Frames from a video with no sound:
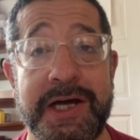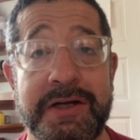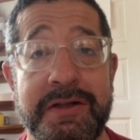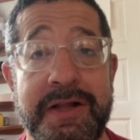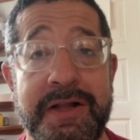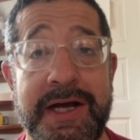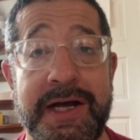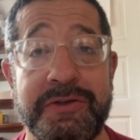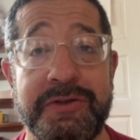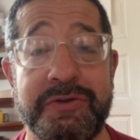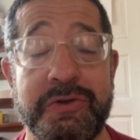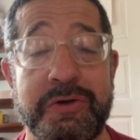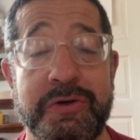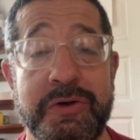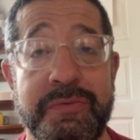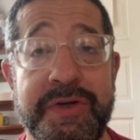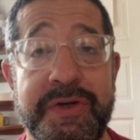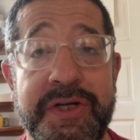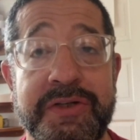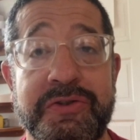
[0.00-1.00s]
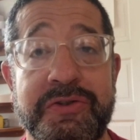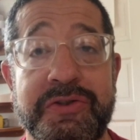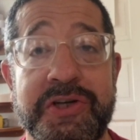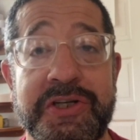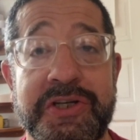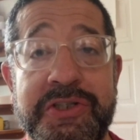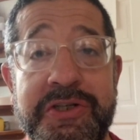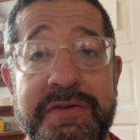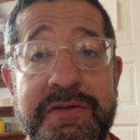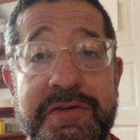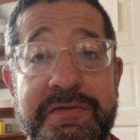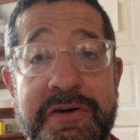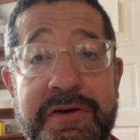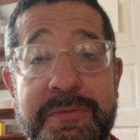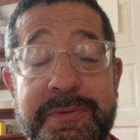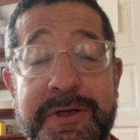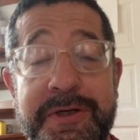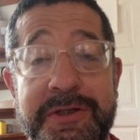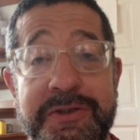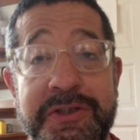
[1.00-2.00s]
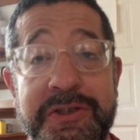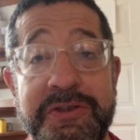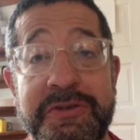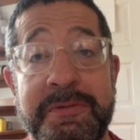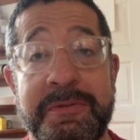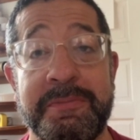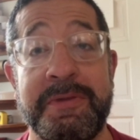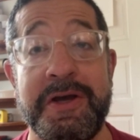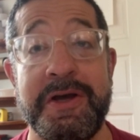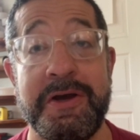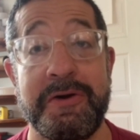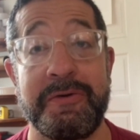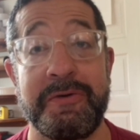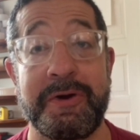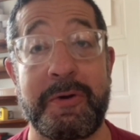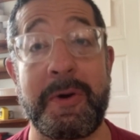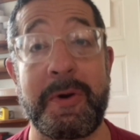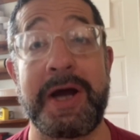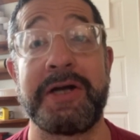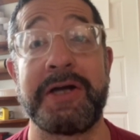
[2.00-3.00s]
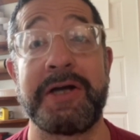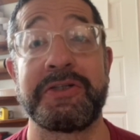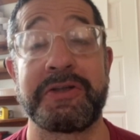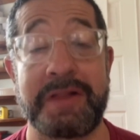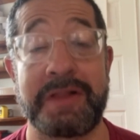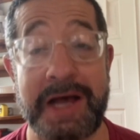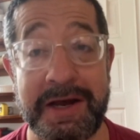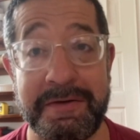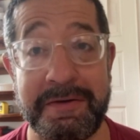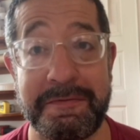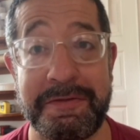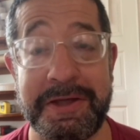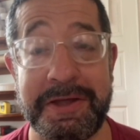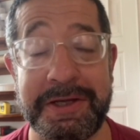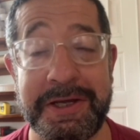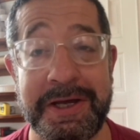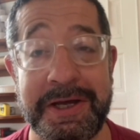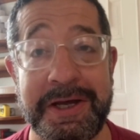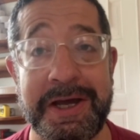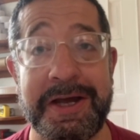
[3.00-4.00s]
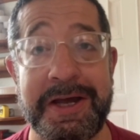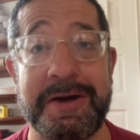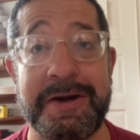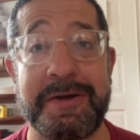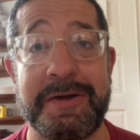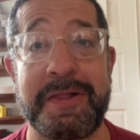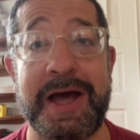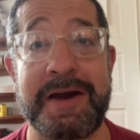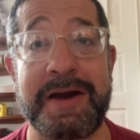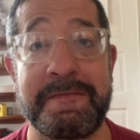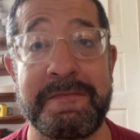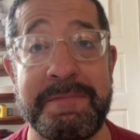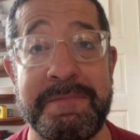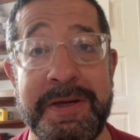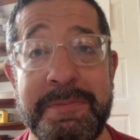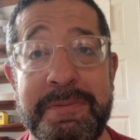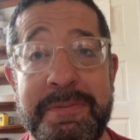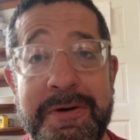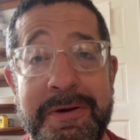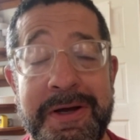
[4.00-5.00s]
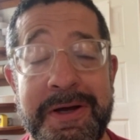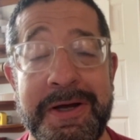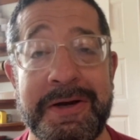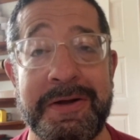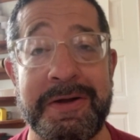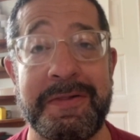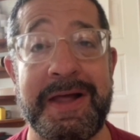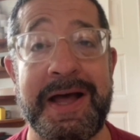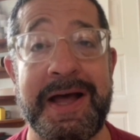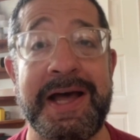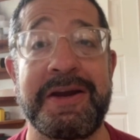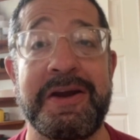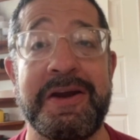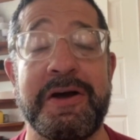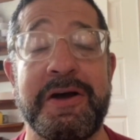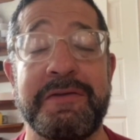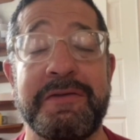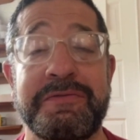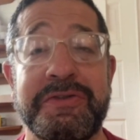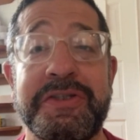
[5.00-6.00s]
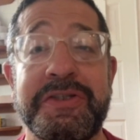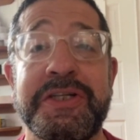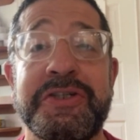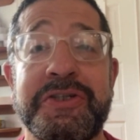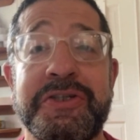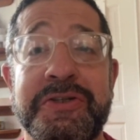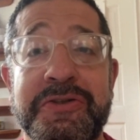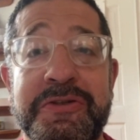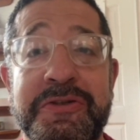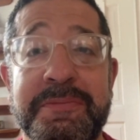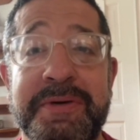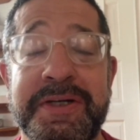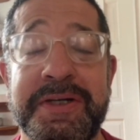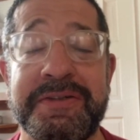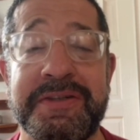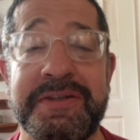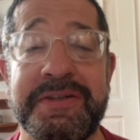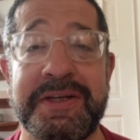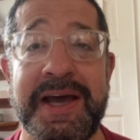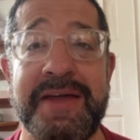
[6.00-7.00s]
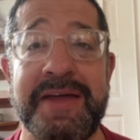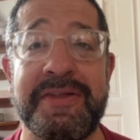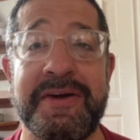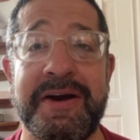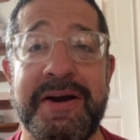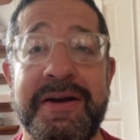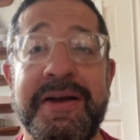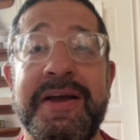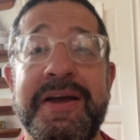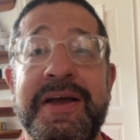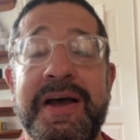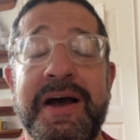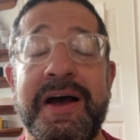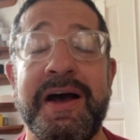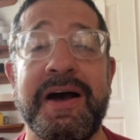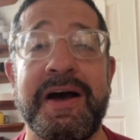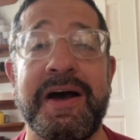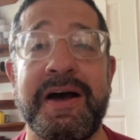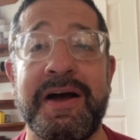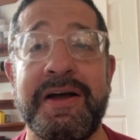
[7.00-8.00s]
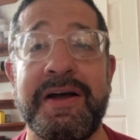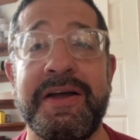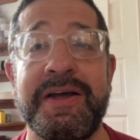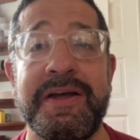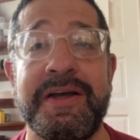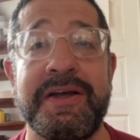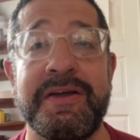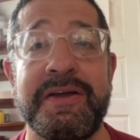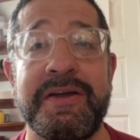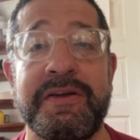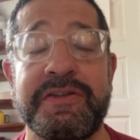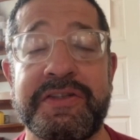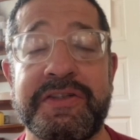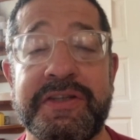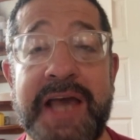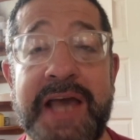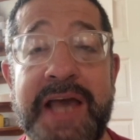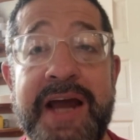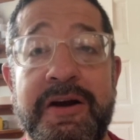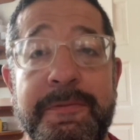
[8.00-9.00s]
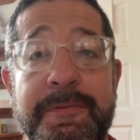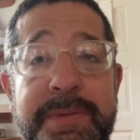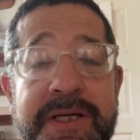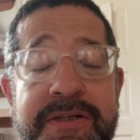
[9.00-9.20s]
ecological reconstruction of our world system requires a lot of thinking and a lot of people and a lot of stitches to bring together scattered